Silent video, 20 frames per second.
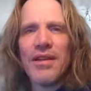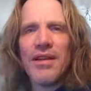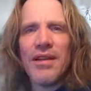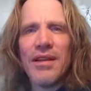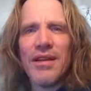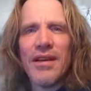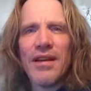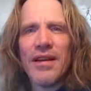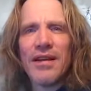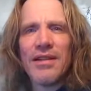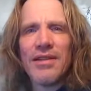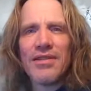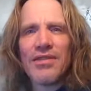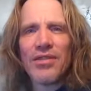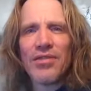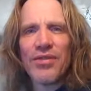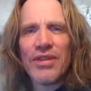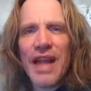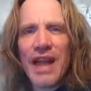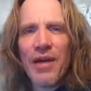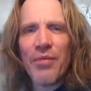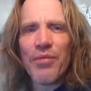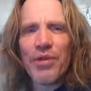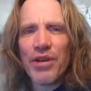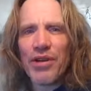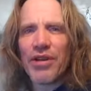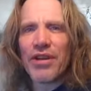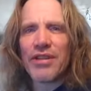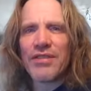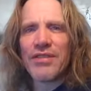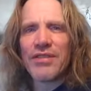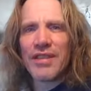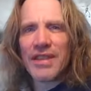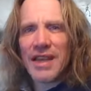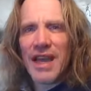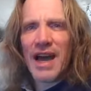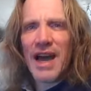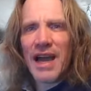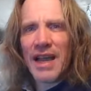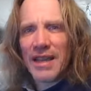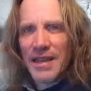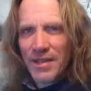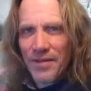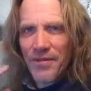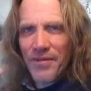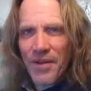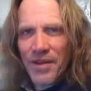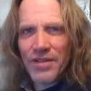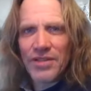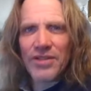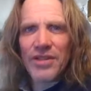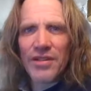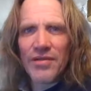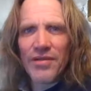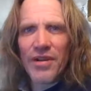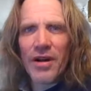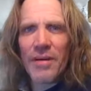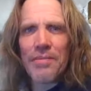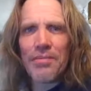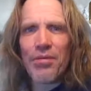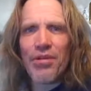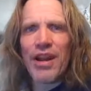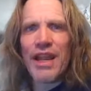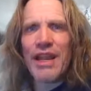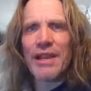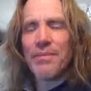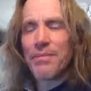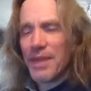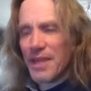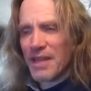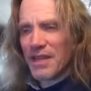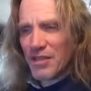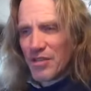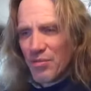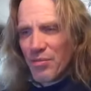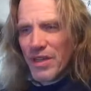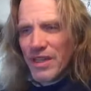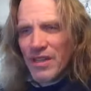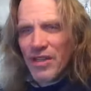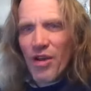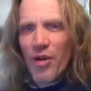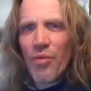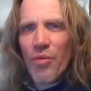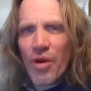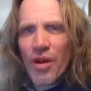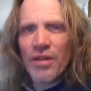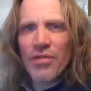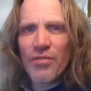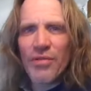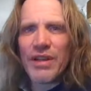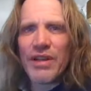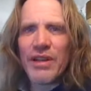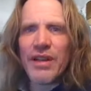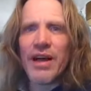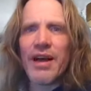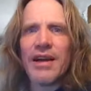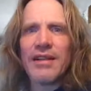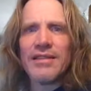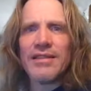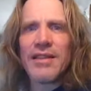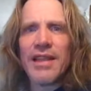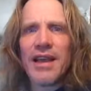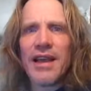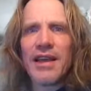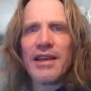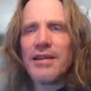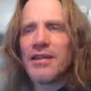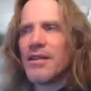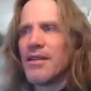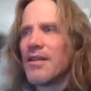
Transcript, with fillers: uh, so now we're going to deny the function of our brain because we don't want to realize that.